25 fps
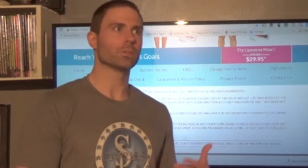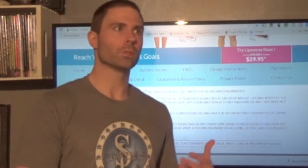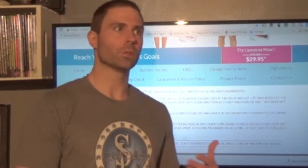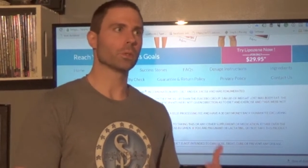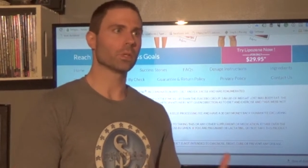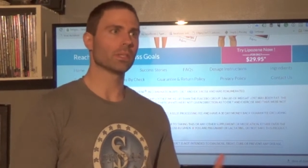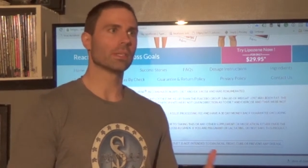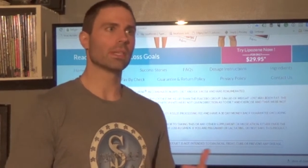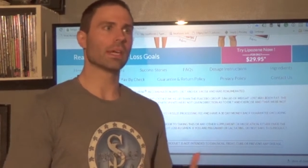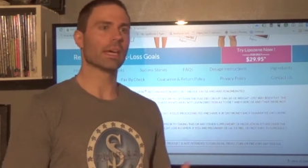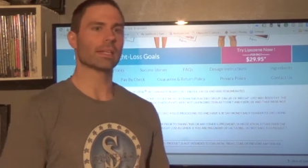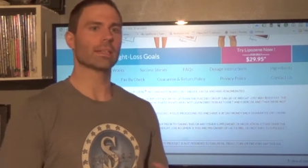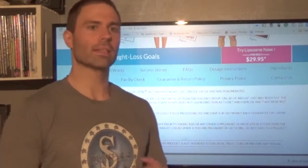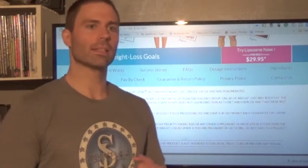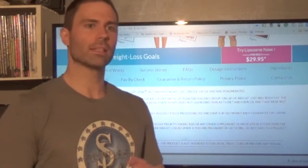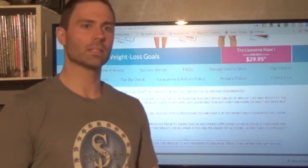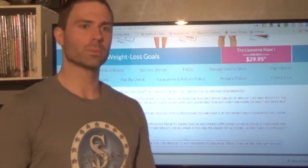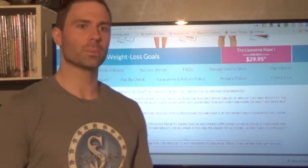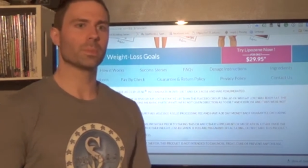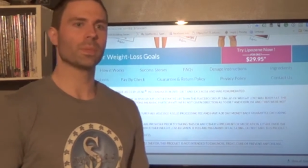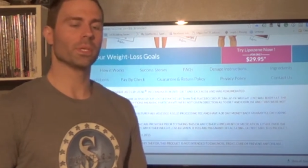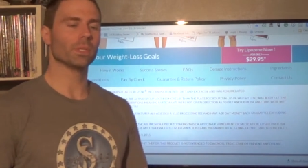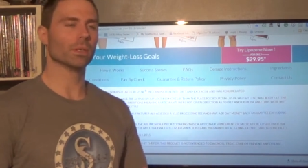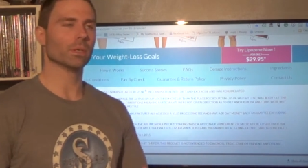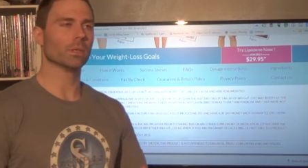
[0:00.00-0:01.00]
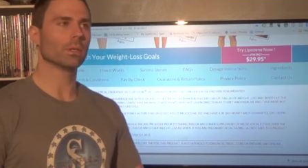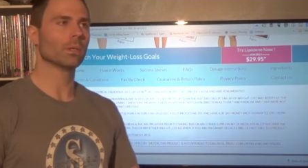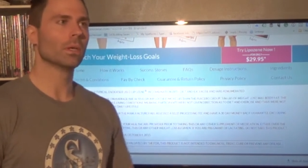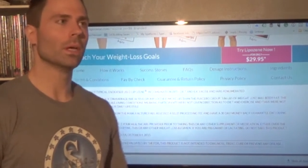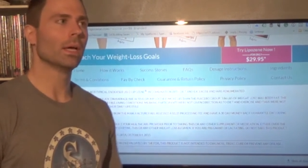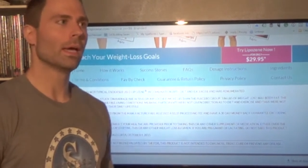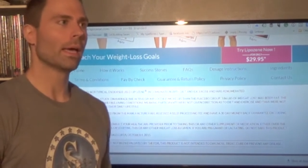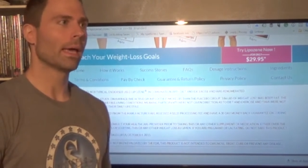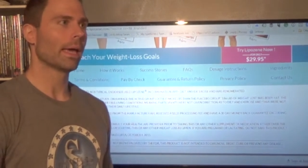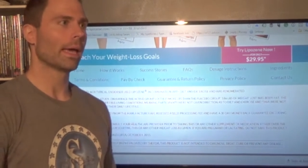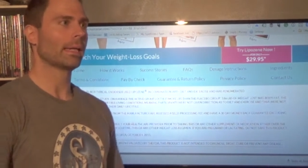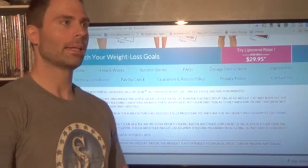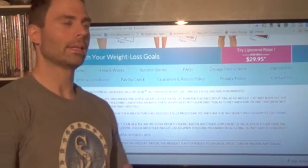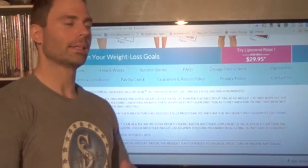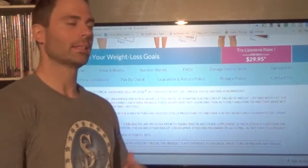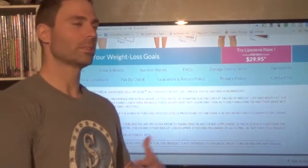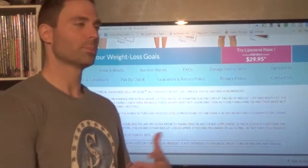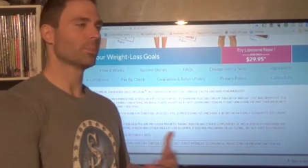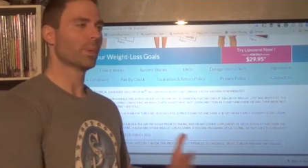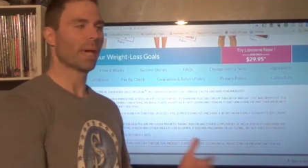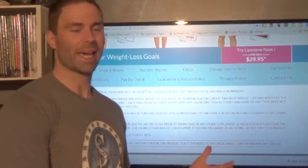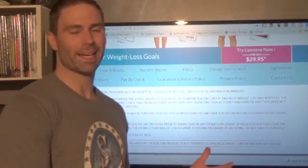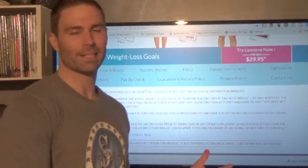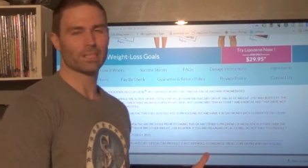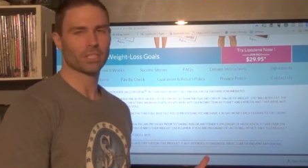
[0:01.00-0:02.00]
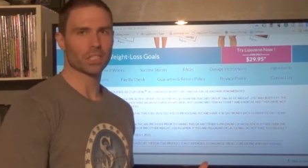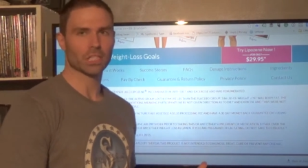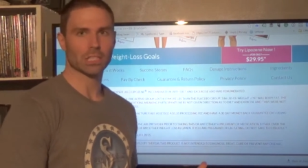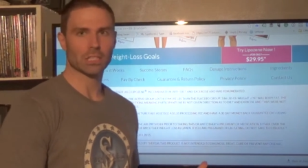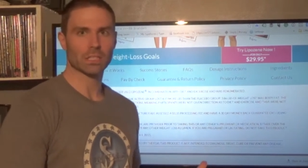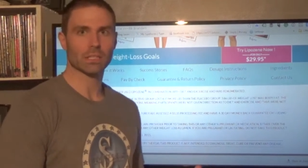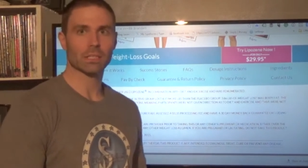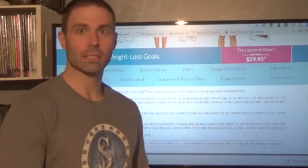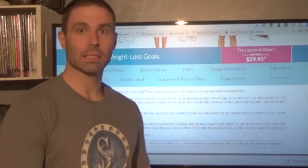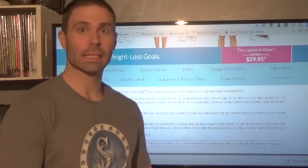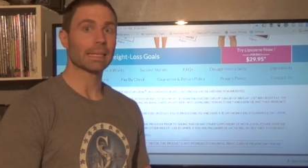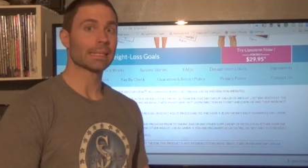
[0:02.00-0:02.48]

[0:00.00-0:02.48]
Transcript: You can take this pill and it's magic.